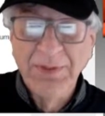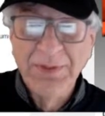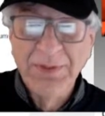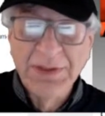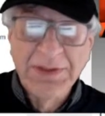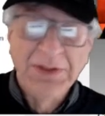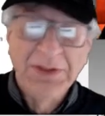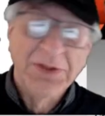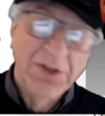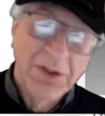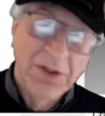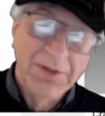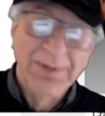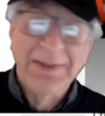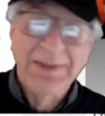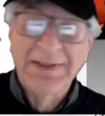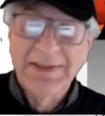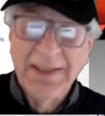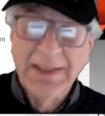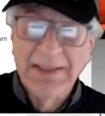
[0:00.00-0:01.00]
Mr.
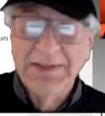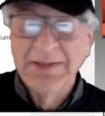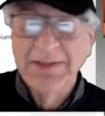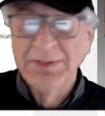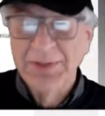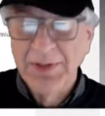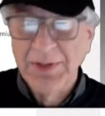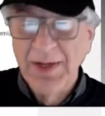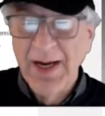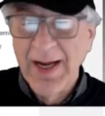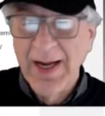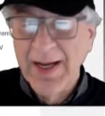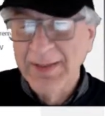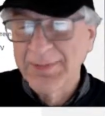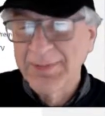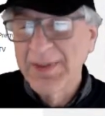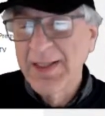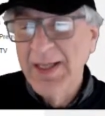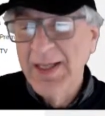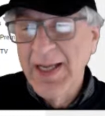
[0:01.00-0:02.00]
Goodman says
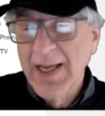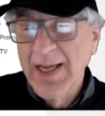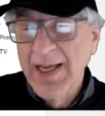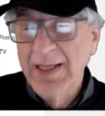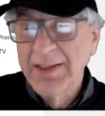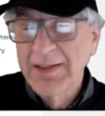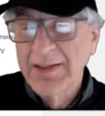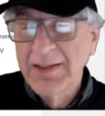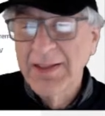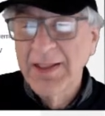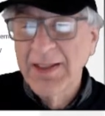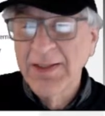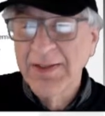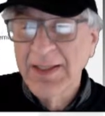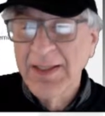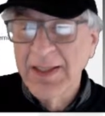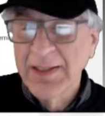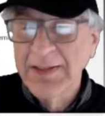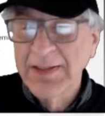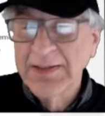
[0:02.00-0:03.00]
subscribe, and there
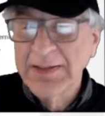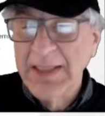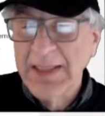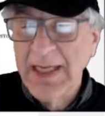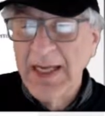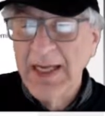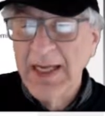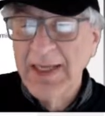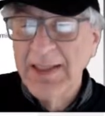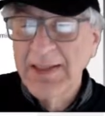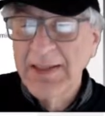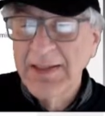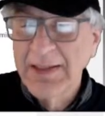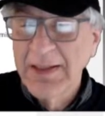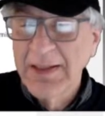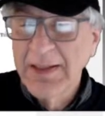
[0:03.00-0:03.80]
is a